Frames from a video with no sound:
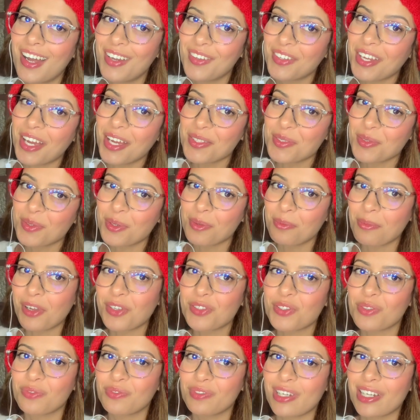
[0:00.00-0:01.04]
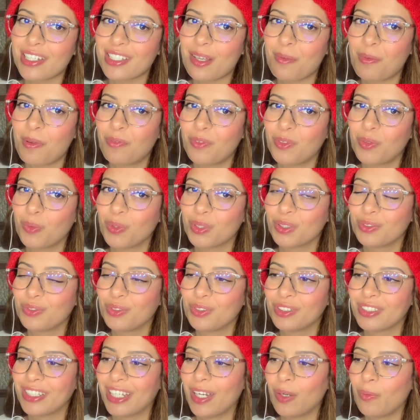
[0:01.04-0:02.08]
Hello guys, welcome back to SoFieReacts. I've having a
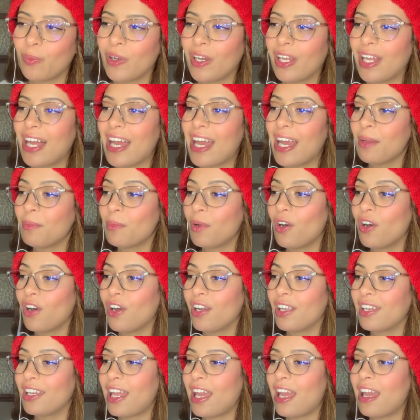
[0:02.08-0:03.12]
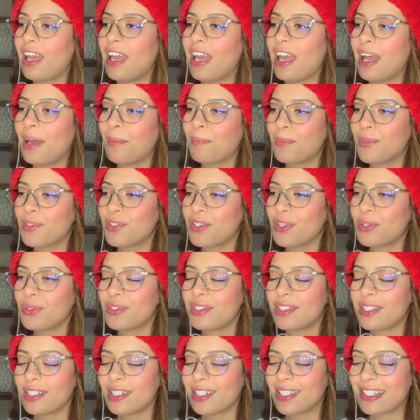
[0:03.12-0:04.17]
wonderful day. Well, I'm on episode
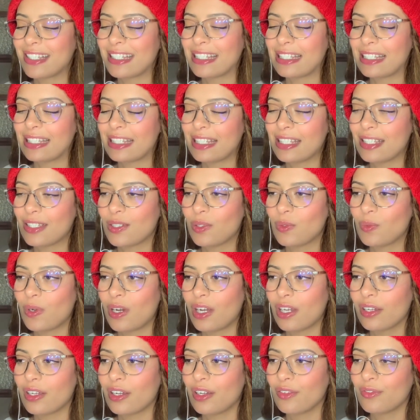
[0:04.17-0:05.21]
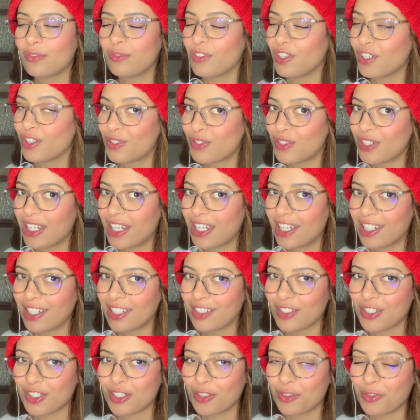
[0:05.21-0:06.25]
6, season 1 of One Tree
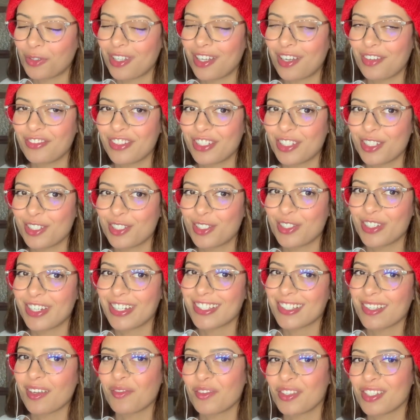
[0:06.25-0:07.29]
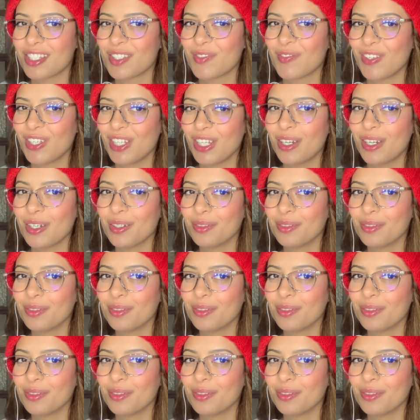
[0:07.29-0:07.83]
Hill, so without further ado, let's dive into this video.